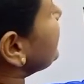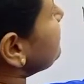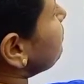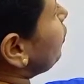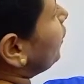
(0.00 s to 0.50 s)
the
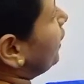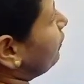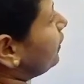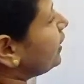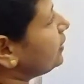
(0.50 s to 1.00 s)
smaller
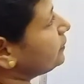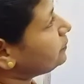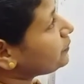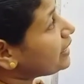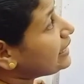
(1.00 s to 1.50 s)
one.
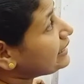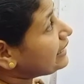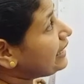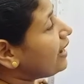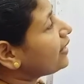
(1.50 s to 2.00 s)

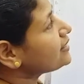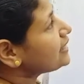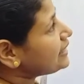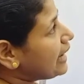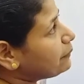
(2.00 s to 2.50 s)
The
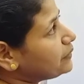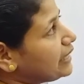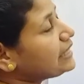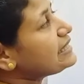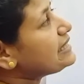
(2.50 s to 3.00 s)
larger tap
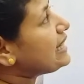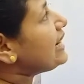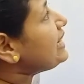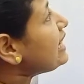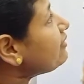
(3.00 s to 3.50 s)
takes
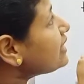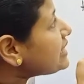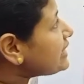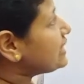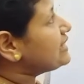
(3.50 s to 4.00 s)
10
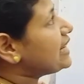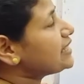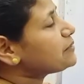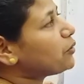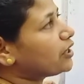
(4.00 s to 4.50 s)
hours less than
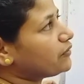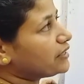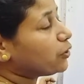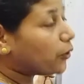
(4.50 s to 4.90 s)
the smaller one.